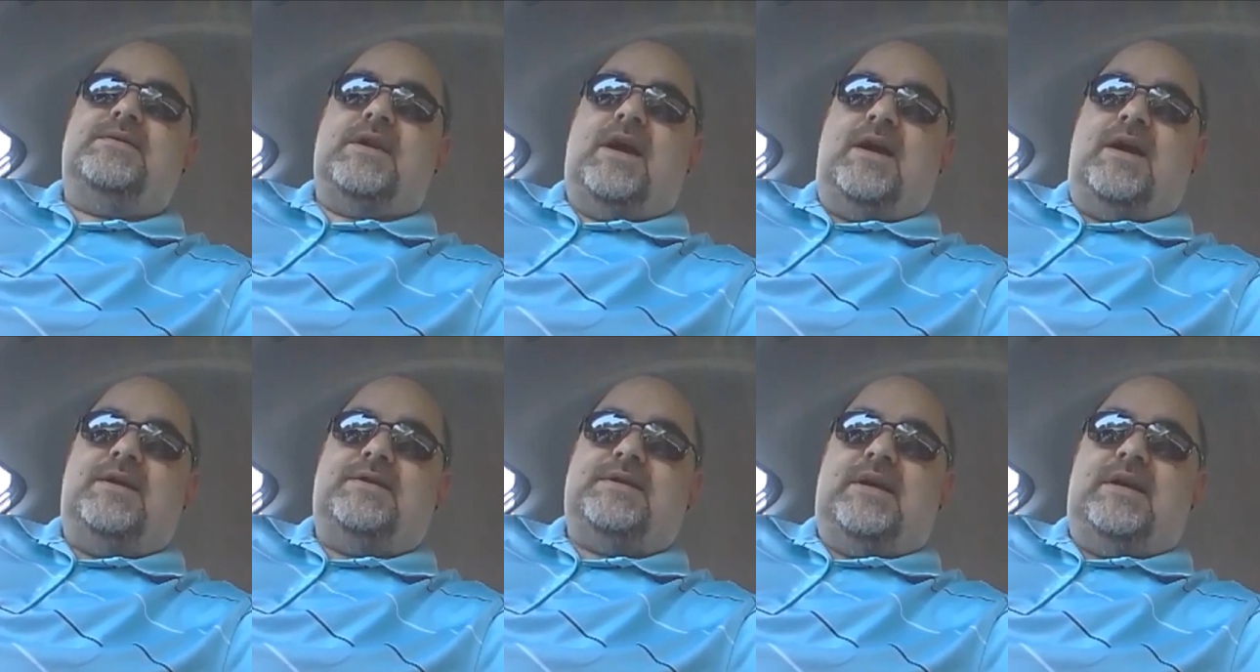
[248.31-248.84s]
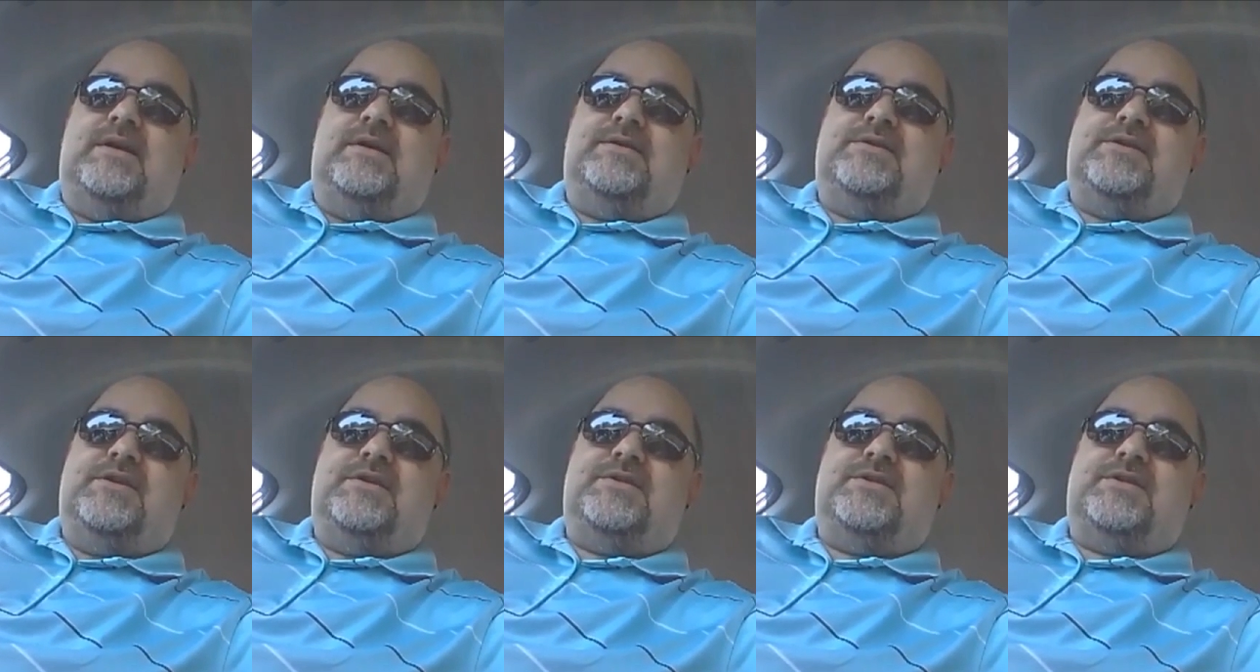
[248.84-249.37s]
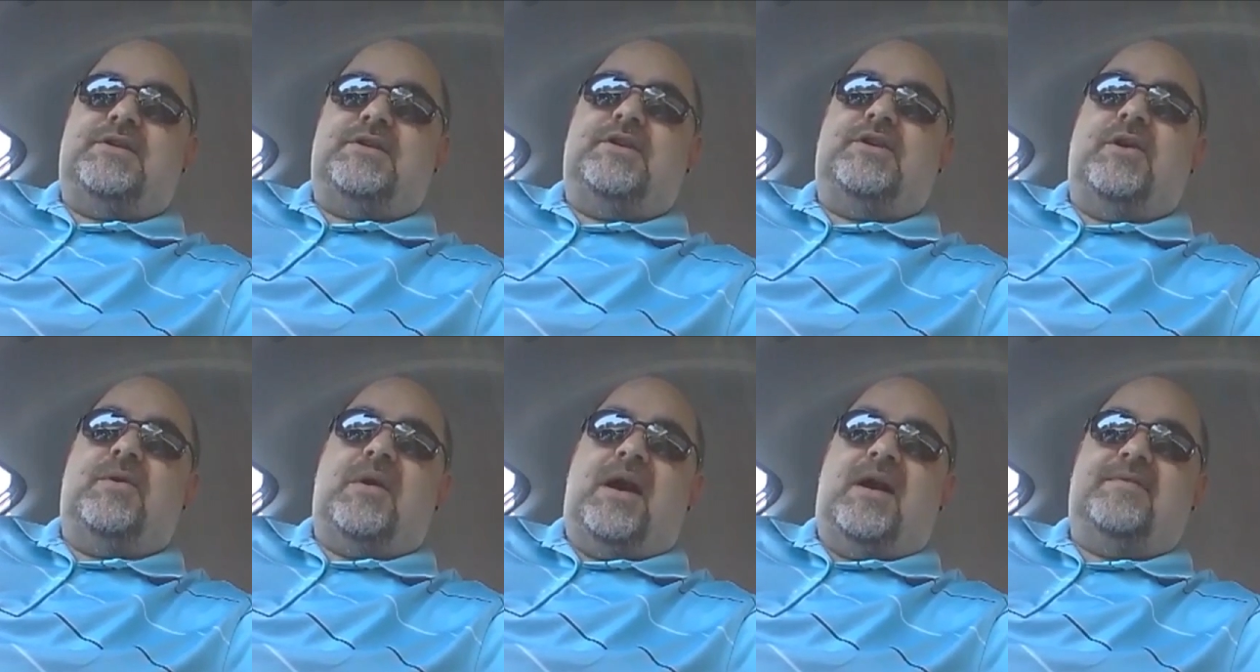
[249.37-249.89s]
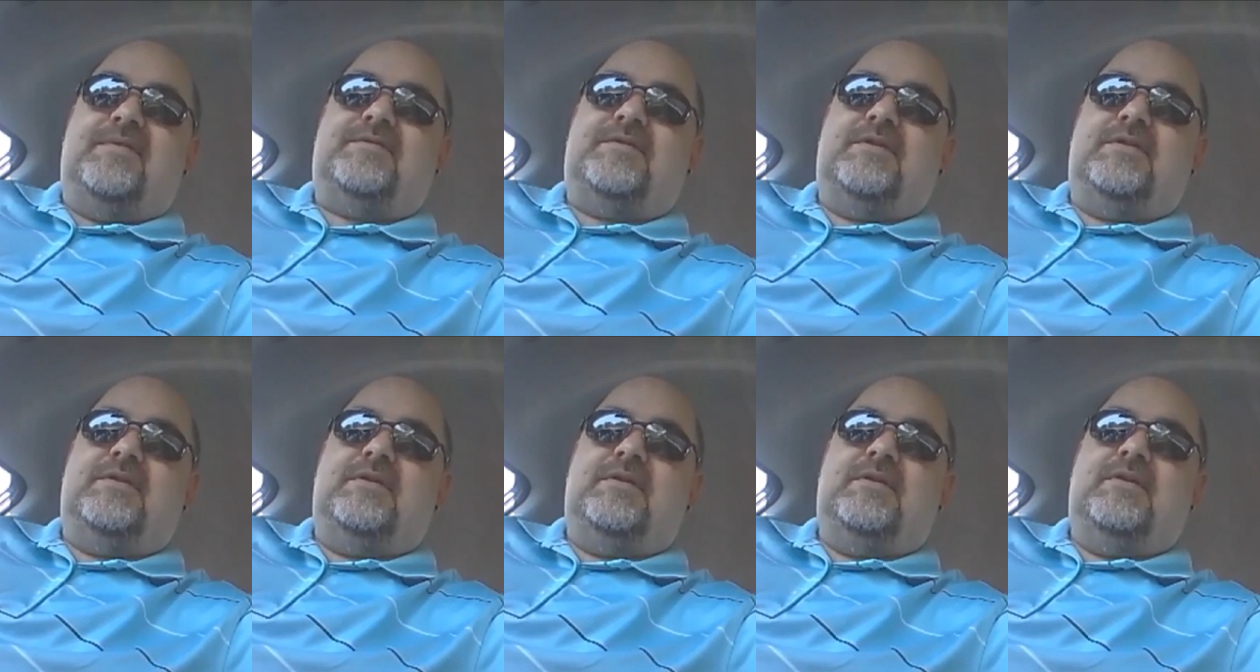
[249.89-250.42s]
Scientologists go
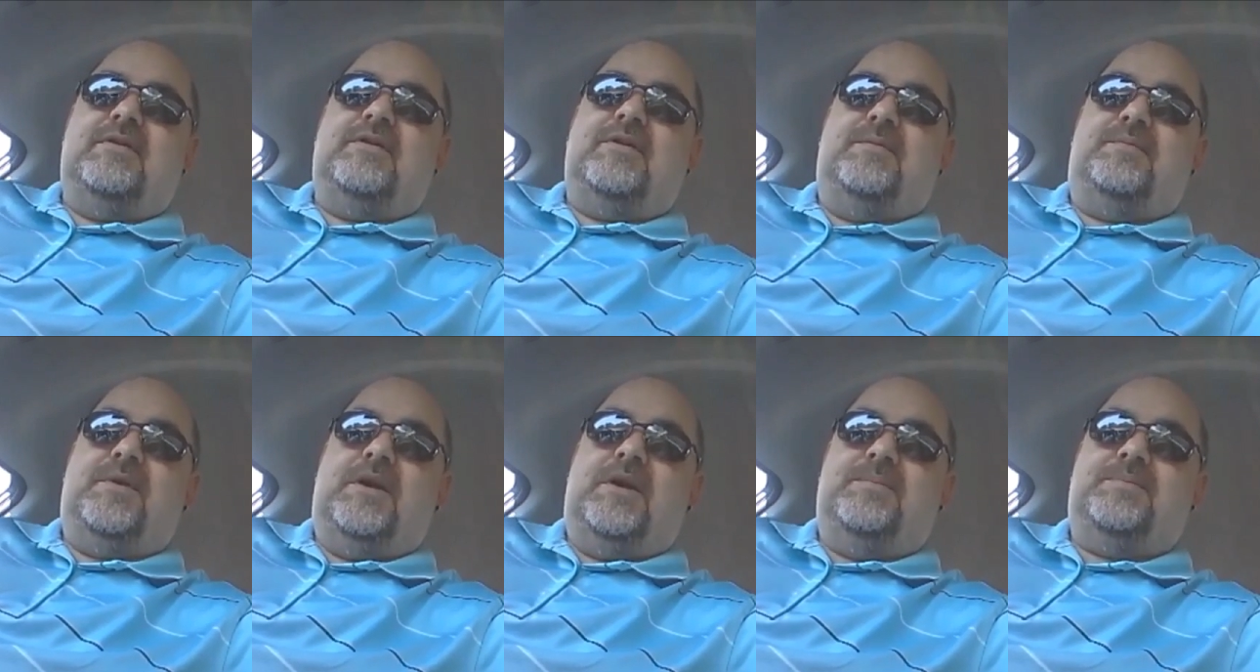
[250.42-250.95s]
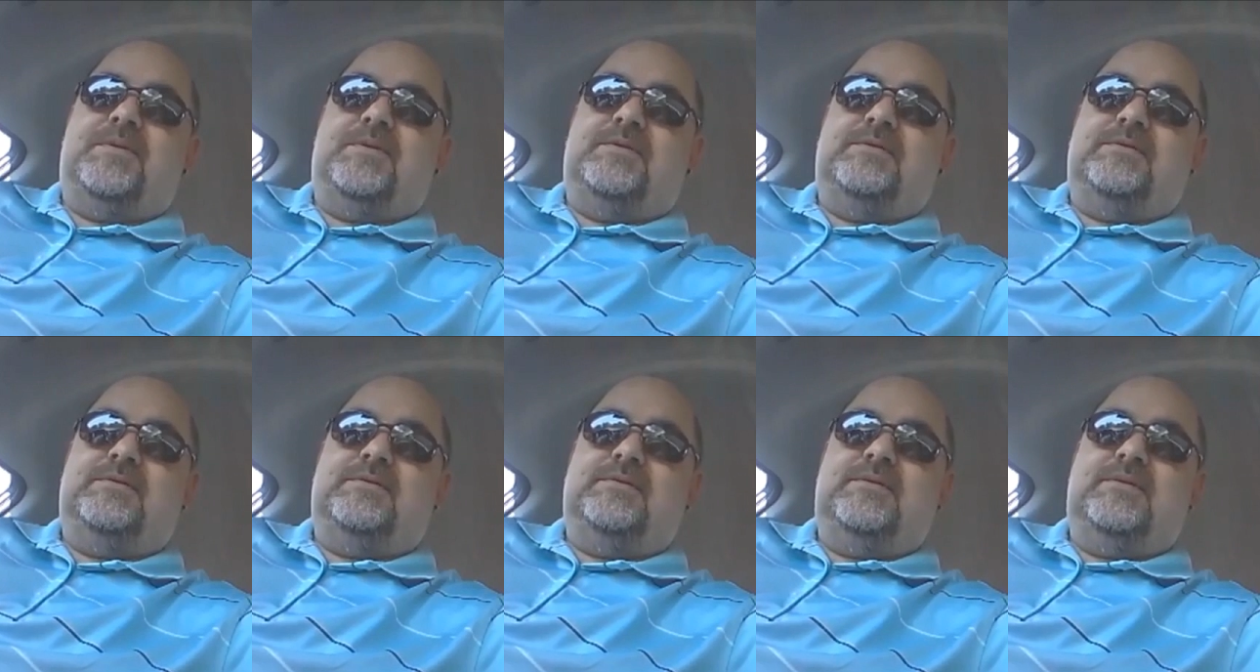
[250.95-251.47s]
after the people